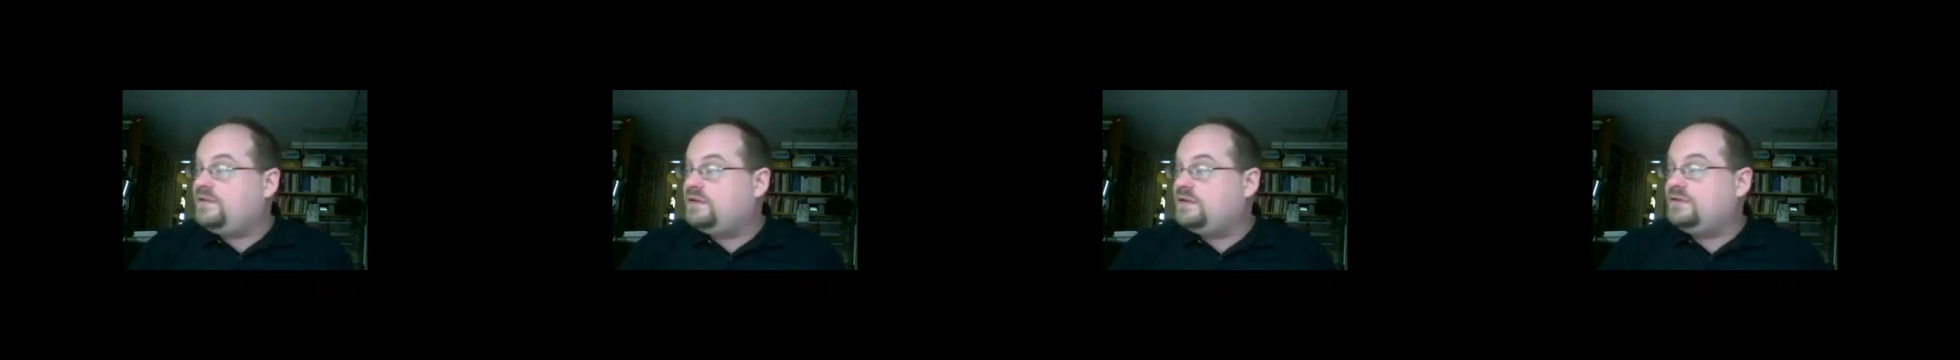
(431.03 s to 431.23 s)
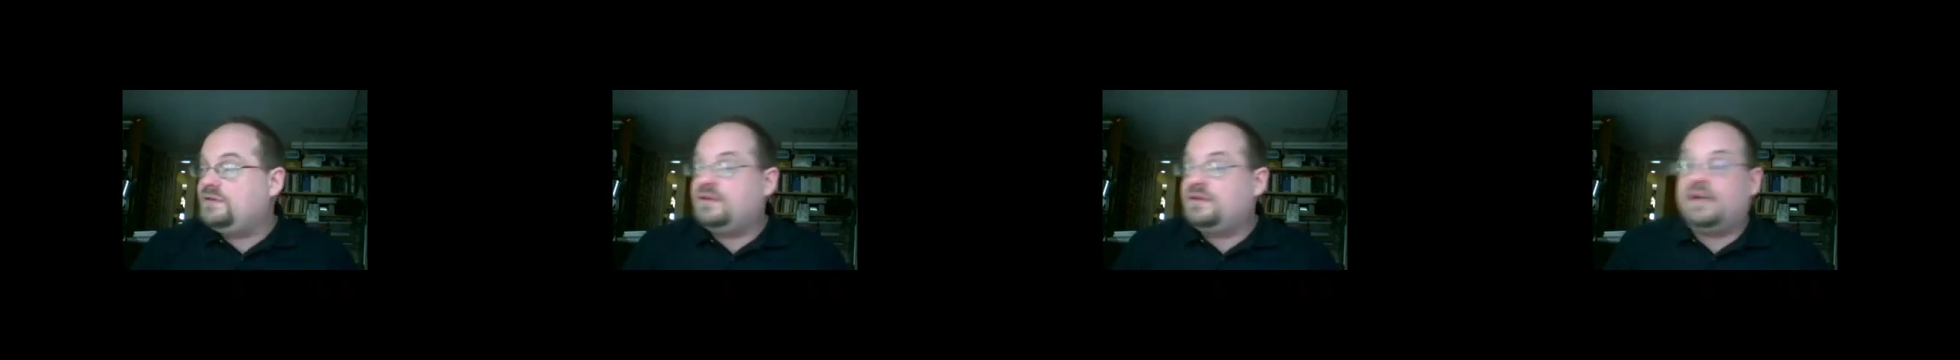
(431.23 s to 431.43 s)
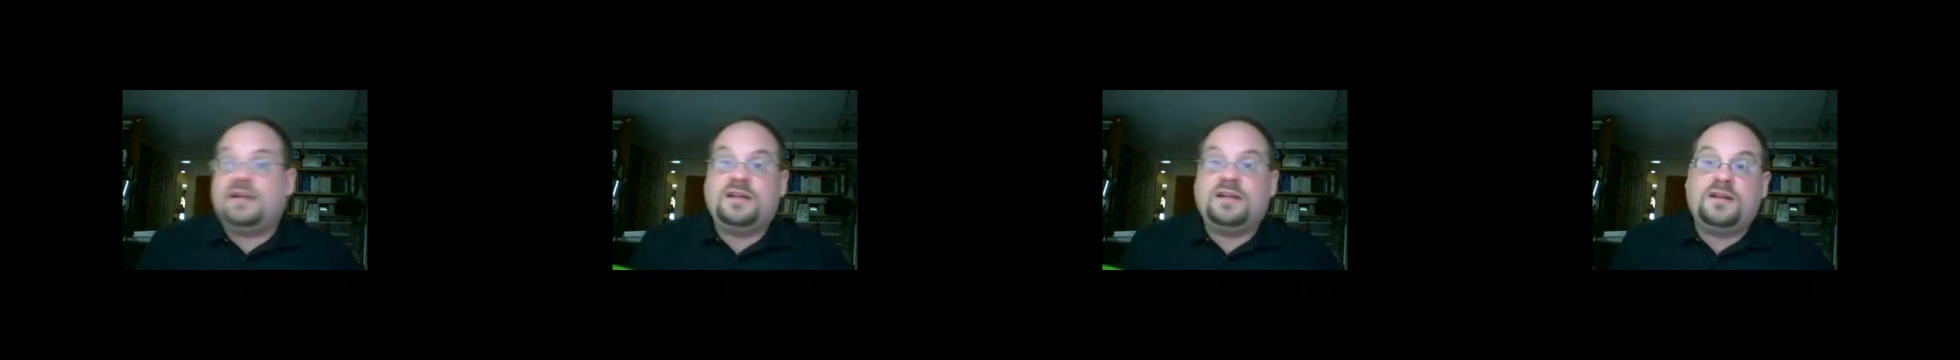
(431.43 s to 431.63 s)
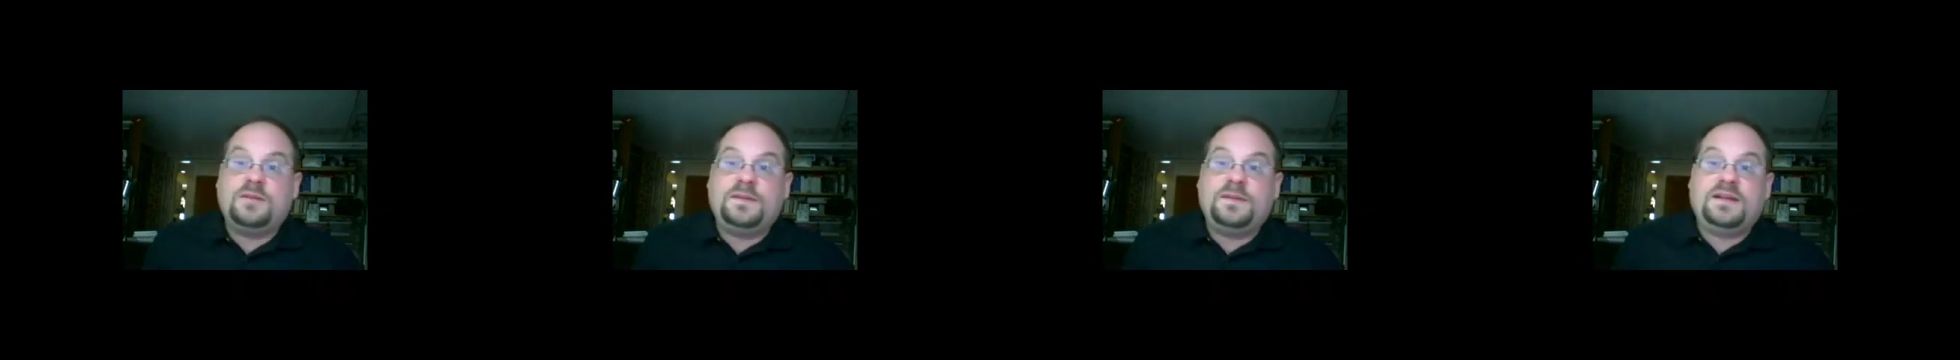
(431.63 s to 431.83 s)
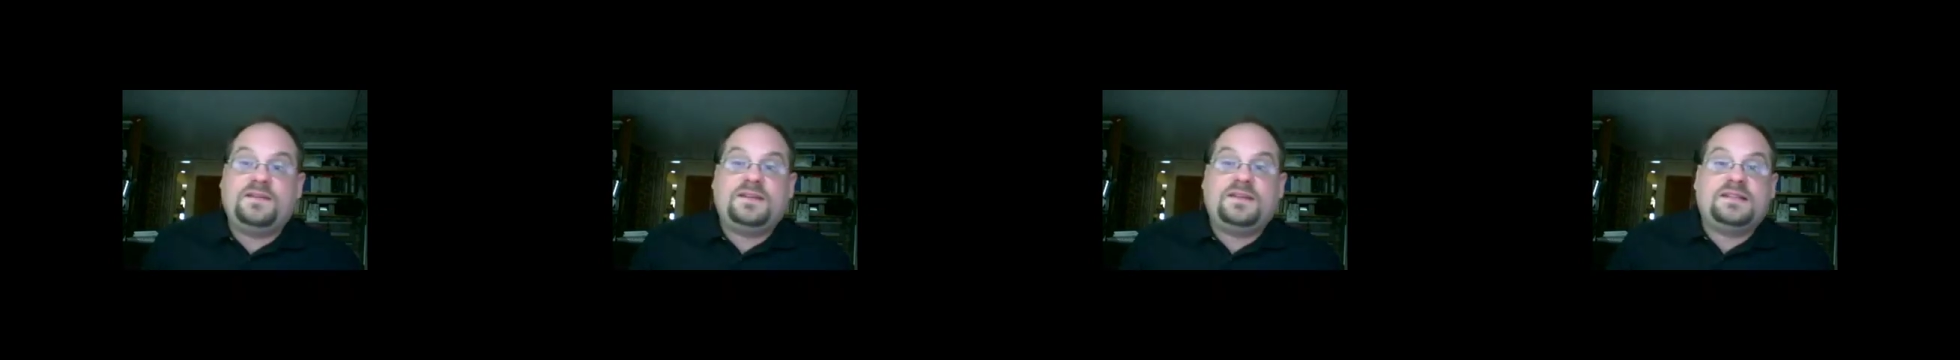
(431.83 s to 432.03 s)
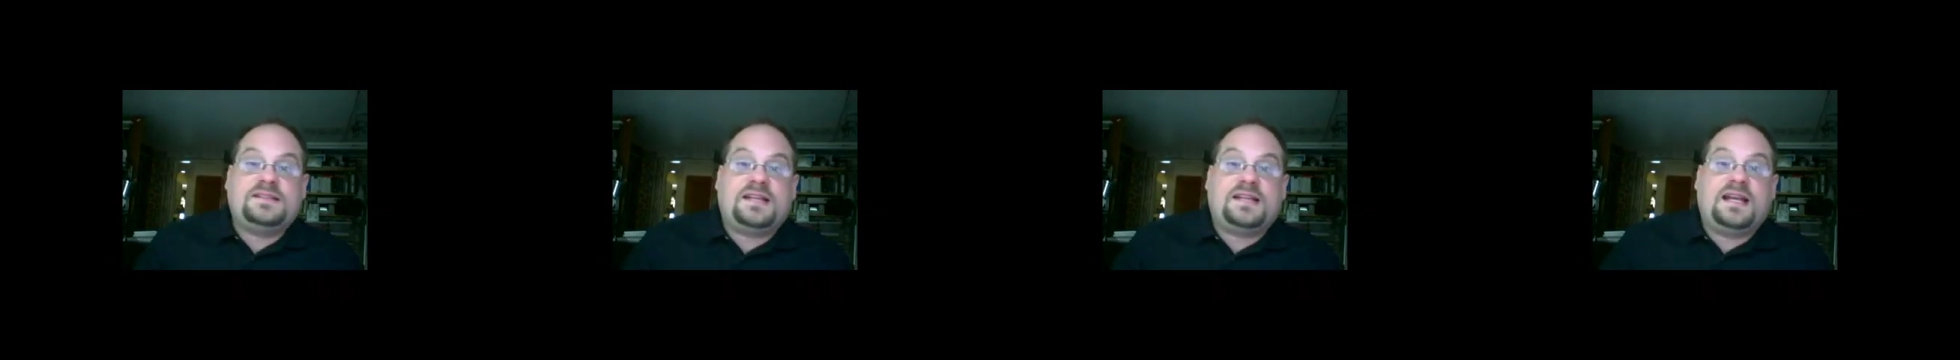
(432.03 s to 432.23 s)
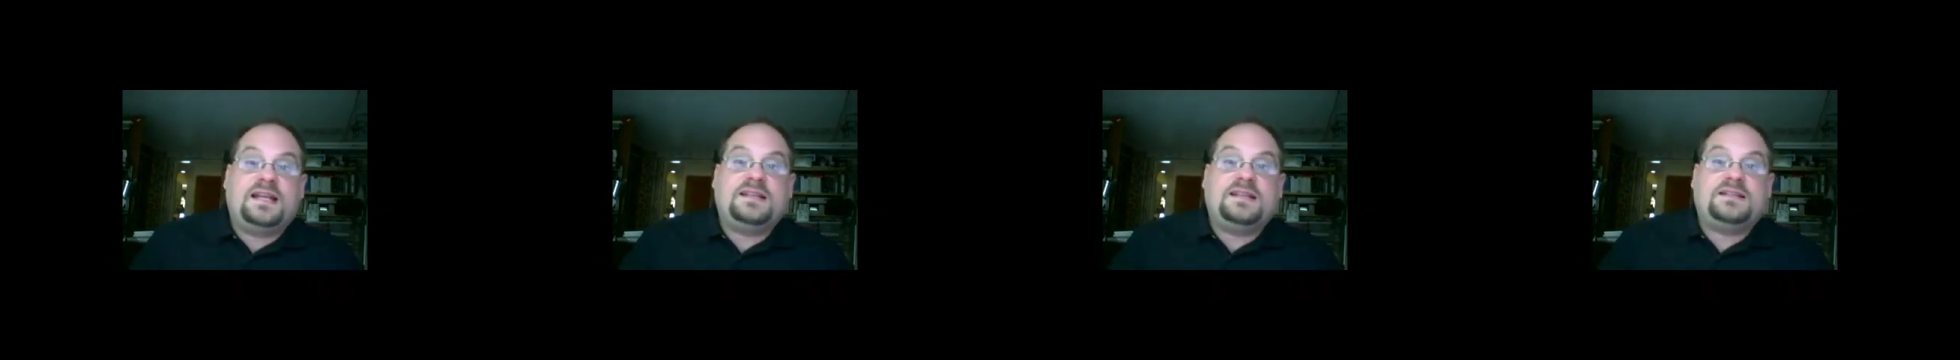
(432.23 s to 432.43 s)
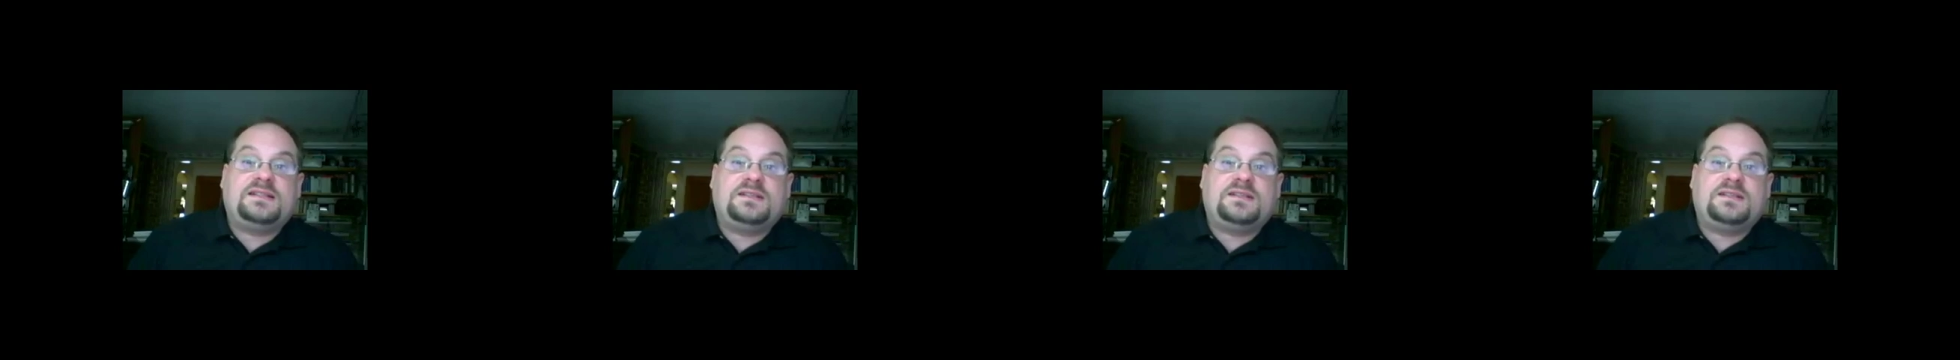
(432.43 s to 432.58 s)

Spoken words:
you a little bit of insight as